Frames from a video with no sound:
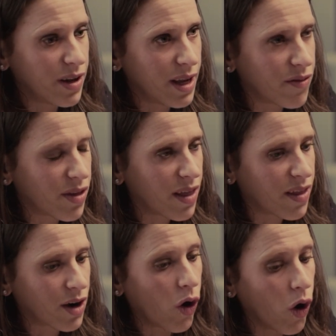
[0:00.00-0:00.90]
yep. believe
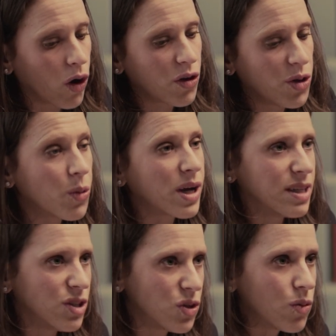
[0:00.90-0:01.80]
that all you
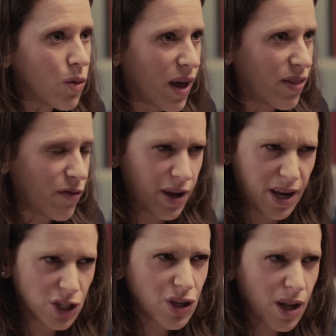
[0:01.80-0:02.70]
can do at the
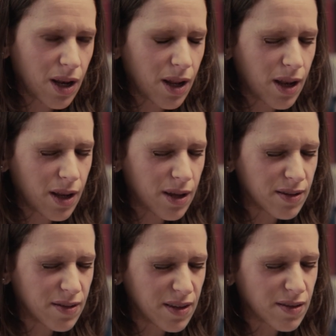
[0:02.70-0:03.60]
financial
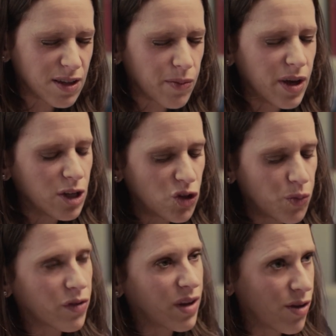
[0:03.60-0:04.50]
system
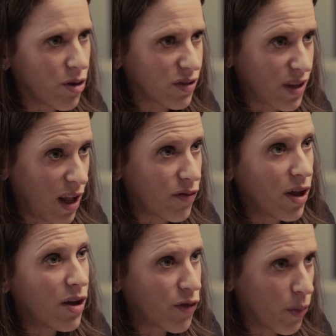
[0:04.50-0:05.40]
to protect yourself
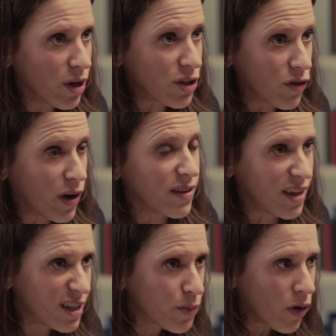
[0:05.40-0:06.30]
from vulture
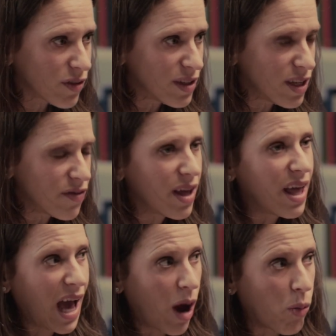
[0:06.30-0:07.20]
funds is positive.
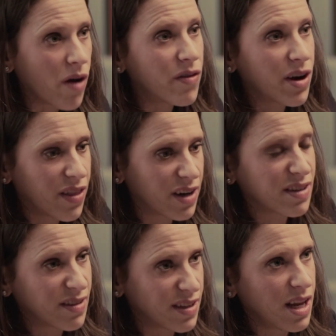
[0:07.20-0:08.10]
However,
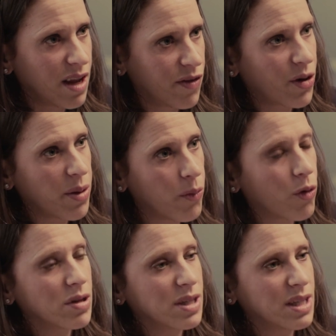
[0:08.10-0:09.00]
there's a still a very
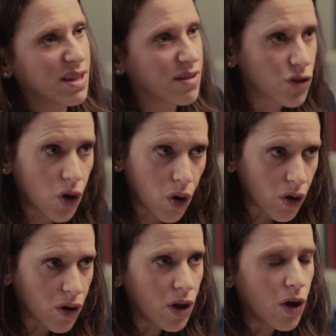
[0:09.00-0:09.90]
important
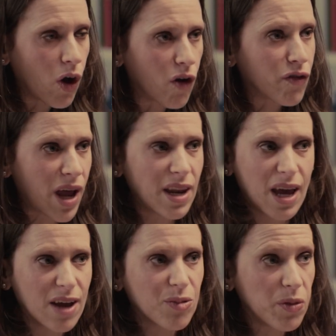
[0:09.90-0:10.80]
stock of nine
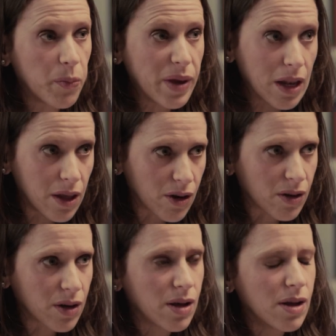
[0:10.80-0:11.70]
hundred
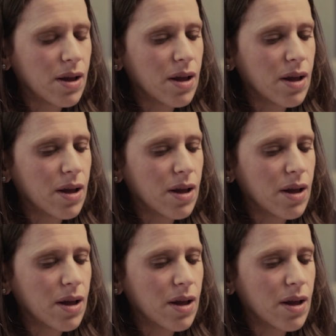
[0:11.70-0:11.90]
billion